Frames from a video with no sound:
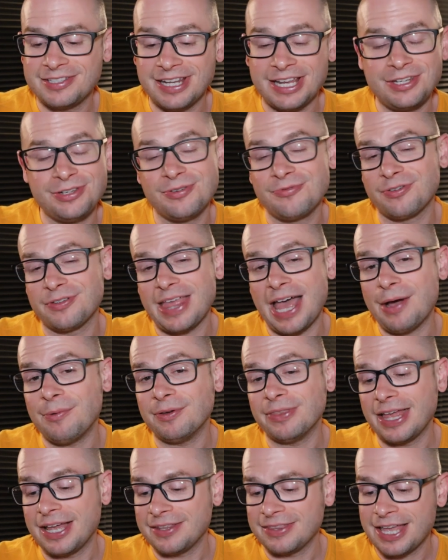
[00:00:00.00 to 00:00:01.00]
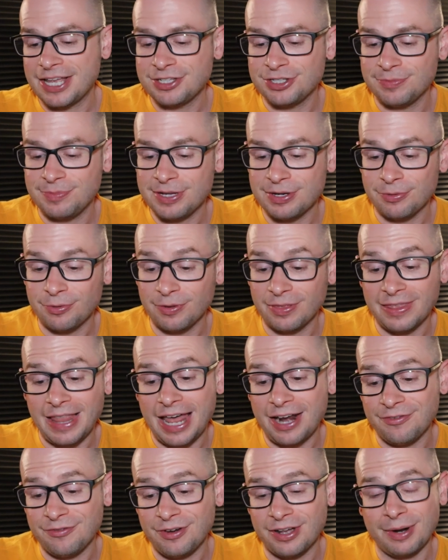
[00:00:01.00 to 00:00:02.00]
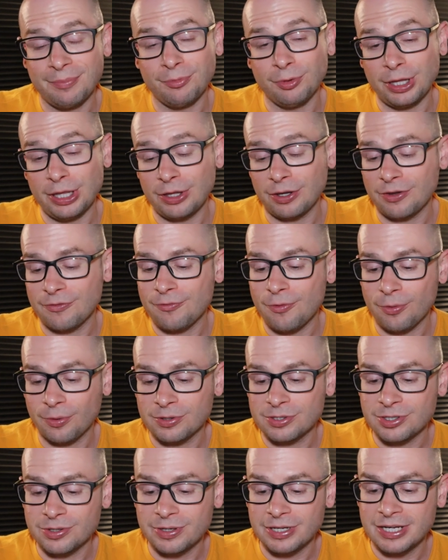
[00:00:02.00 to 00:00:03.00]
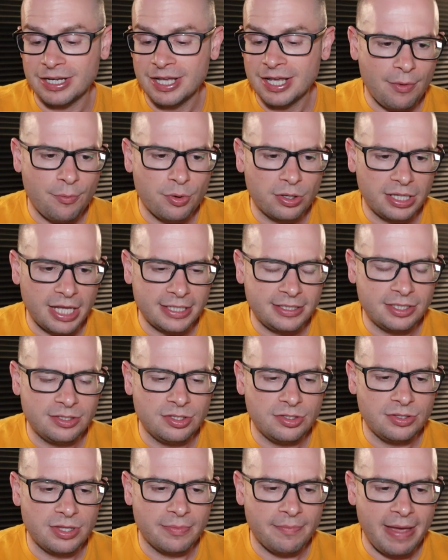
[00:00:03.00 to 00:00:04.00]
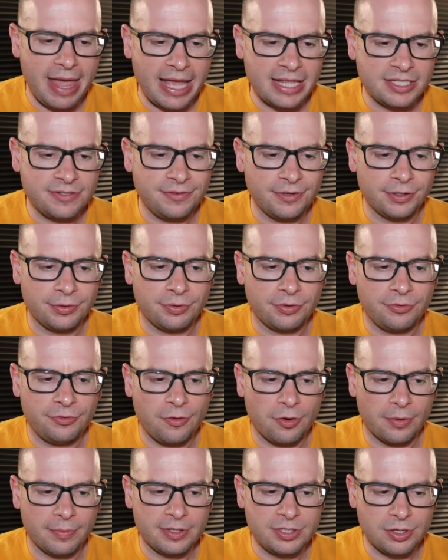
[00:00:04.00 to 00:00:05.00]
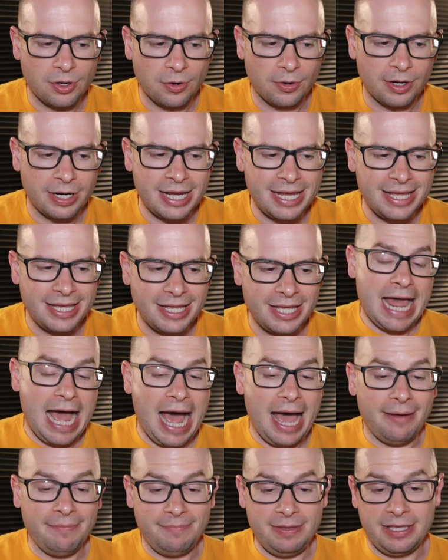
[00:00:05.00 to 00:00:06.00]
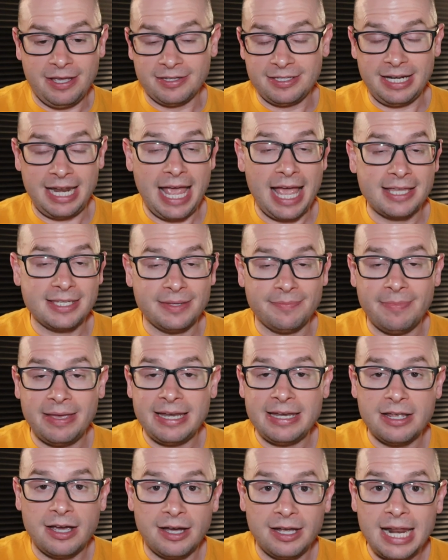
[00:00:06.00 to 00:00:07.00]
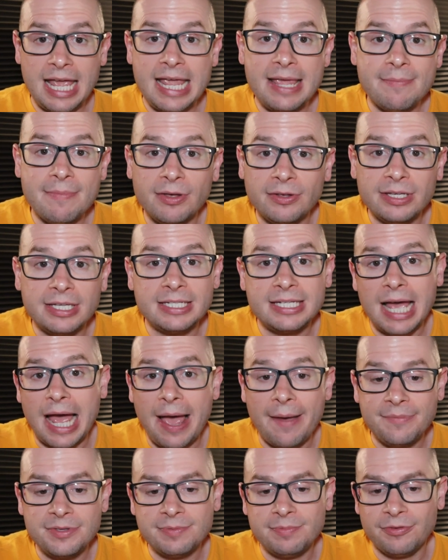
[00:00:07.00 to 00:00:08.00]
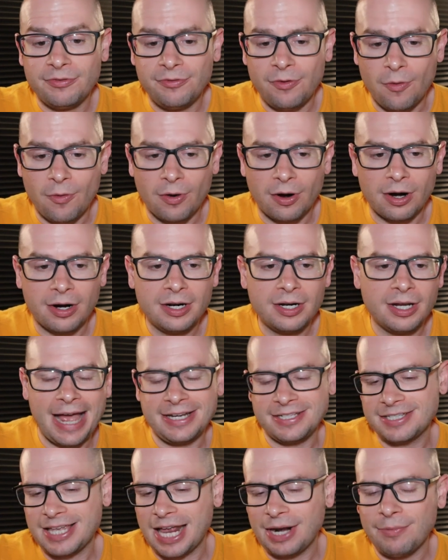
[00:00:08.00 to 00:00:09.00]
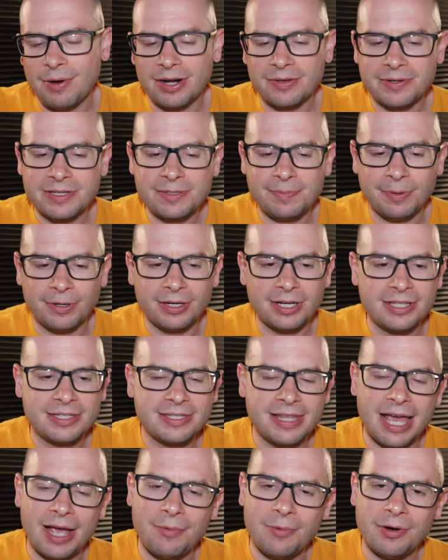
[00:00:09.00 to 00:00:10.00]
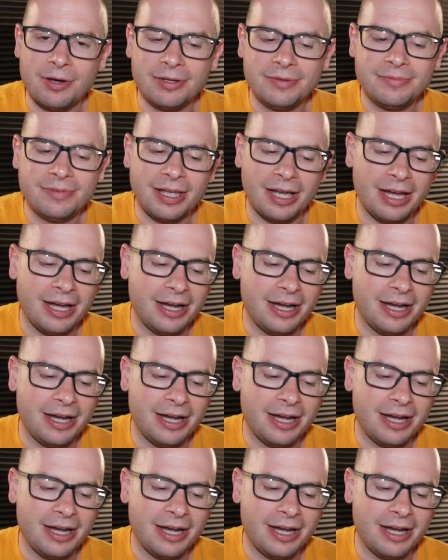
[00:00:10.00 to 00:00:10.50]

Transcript: stay tuned for that one. That should be a lot of fun. I'm really looking forward to it. I would like to do the Mansfield Reformatory, not because it hasn't been done 8 million times before. I just kind of want to experience that one.